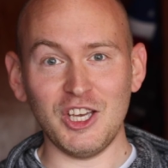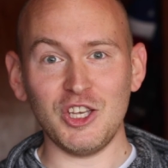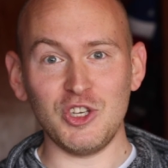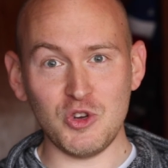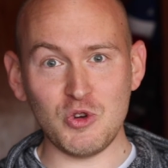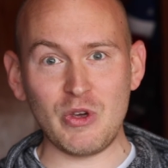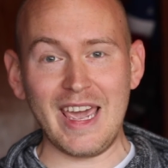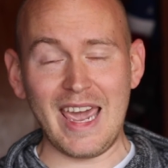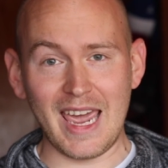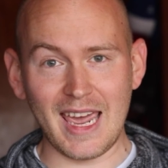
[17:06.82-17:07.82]
You
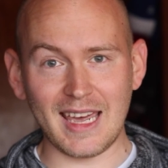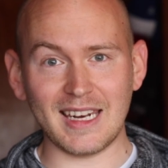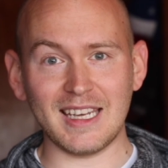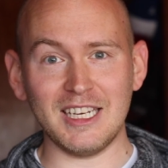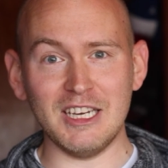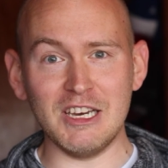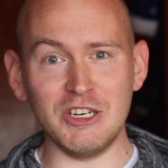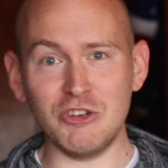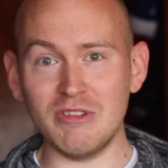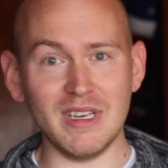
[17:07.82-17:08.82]
can
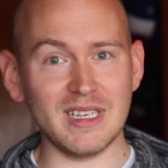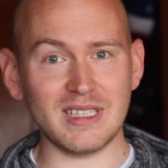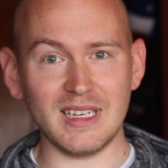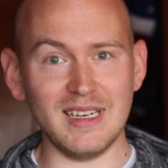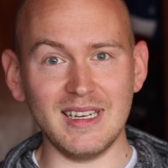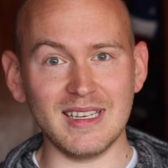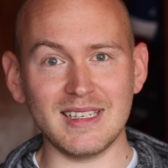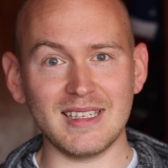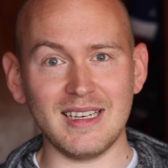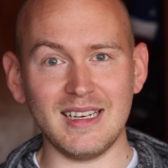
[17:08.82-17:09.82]
do this. It
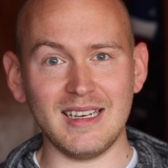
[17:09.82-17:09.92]
does,